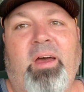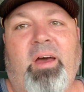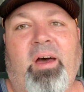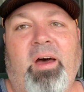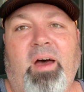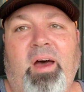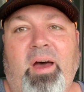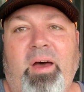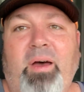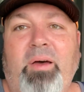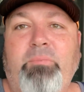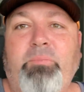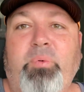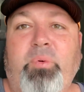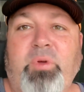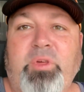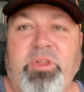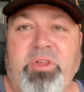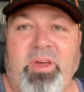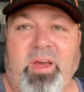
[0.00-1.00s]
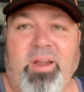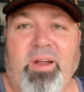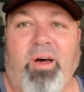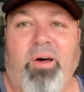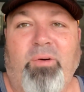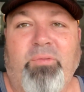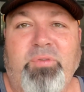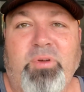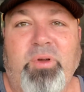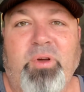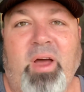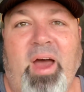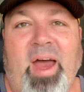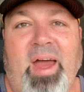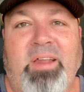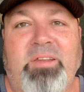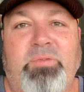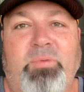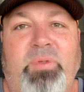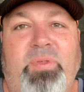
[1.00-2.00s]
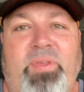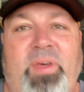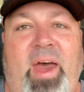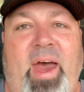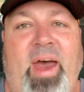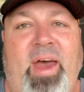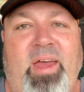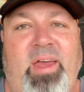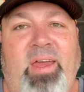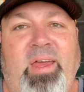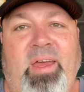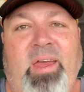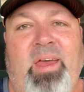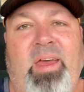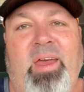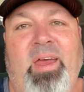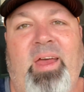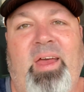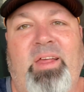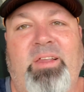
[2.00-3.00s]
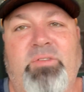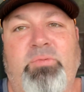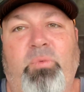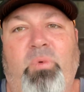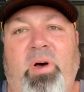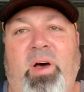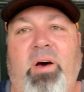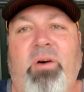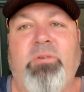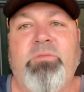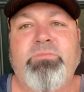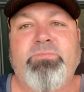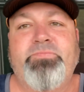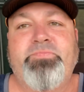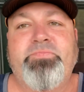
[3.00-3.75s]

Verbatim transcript: Appreciate all of you guys with that as well.